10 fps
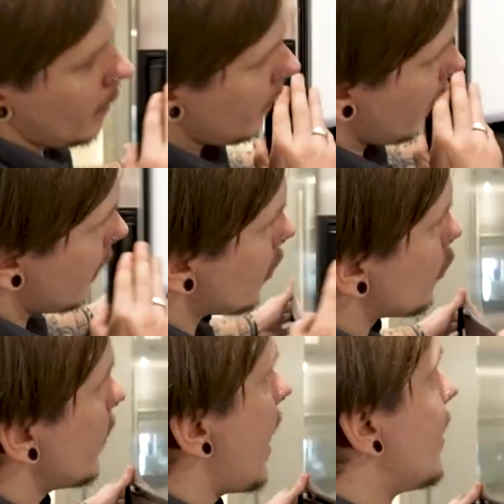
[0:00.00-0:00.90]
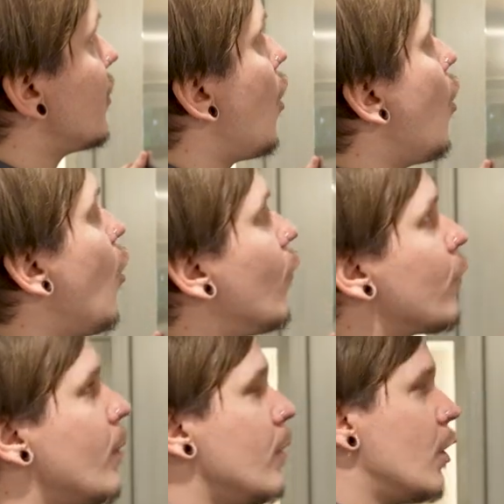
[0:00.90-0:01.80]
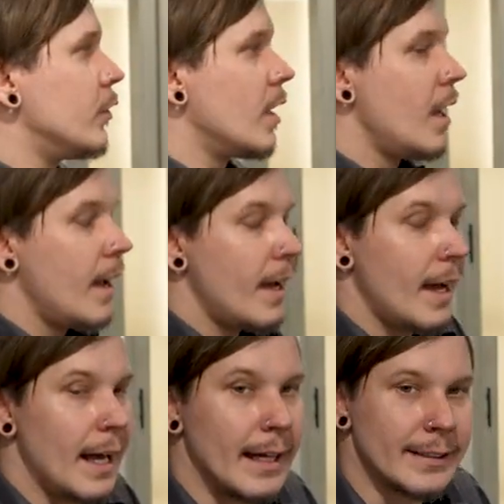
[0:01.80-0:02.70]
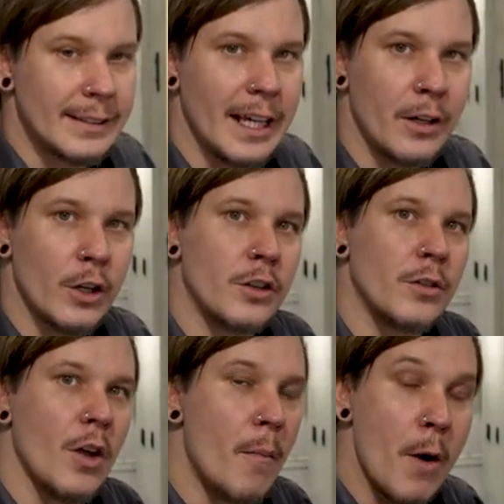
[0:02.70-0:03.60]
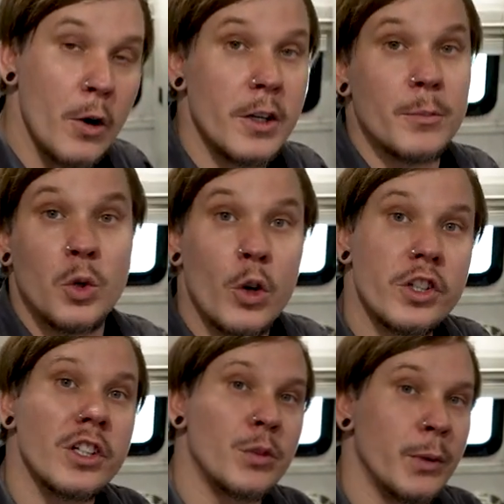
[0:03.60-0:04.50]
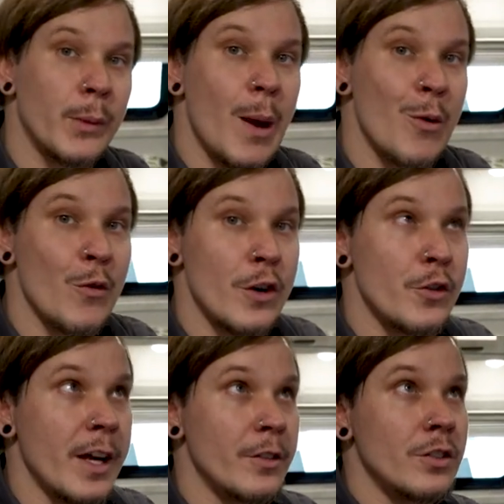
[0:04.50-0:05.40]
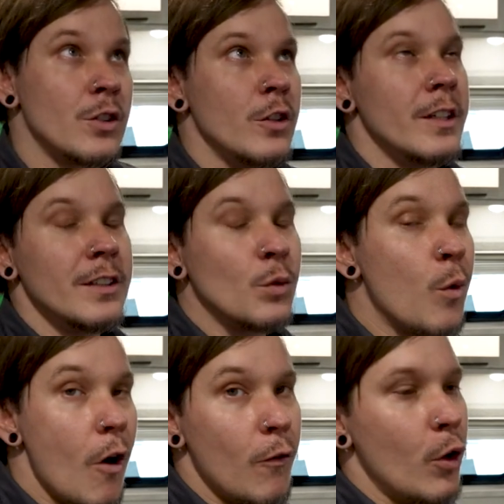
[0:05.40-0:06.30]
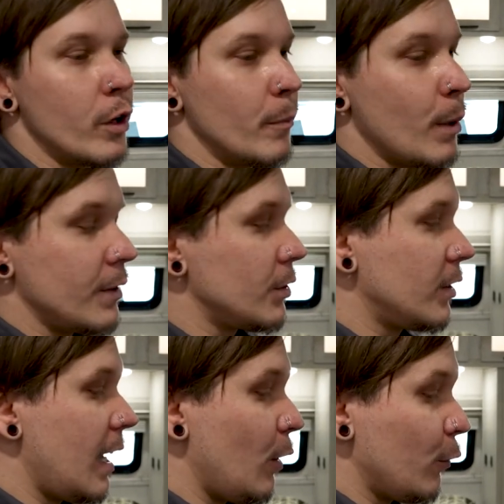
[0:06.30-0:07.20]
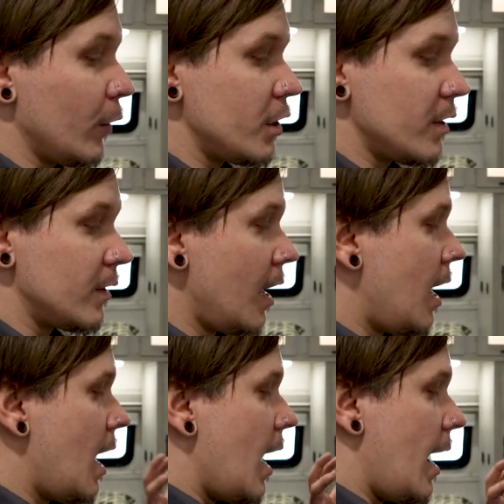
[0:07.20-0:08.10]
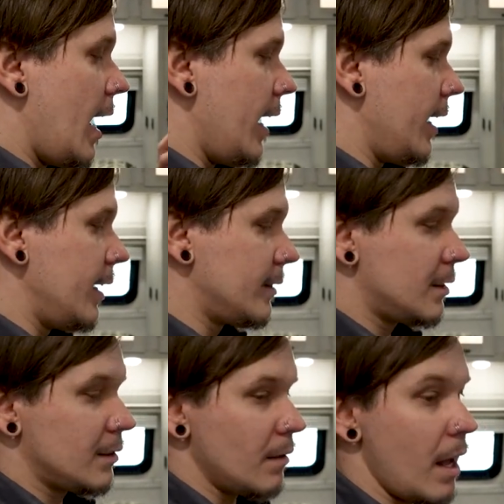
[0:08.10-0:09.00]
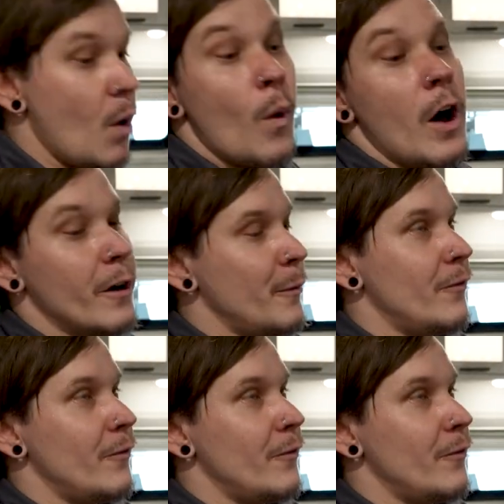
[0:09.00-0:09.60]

in the industry as a whole from those standard ammonia absorption three-way refrigerators to these 12 volt compressor style fridges. And it's a welcome